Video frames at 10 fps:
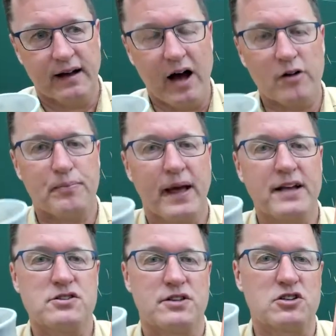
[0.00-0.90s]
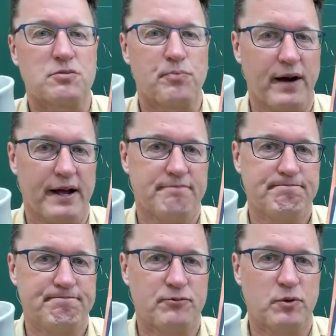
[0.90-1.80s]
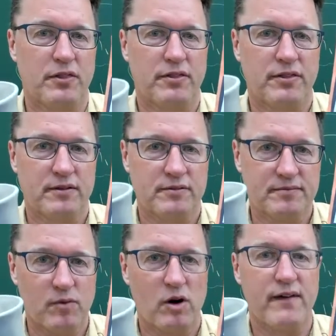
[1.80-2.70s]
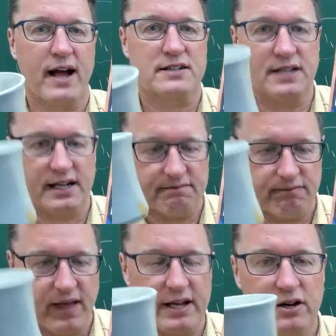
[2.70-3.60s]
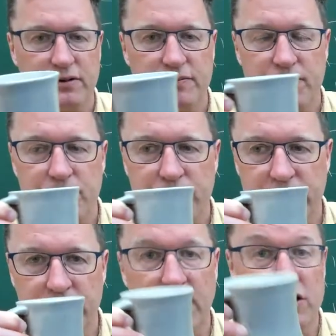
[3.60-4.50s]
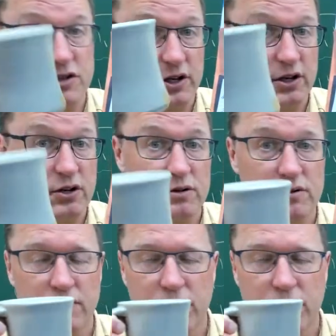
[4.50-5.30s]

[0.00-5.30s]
outpace this spread with more vaccine. Thank you. Here's to you.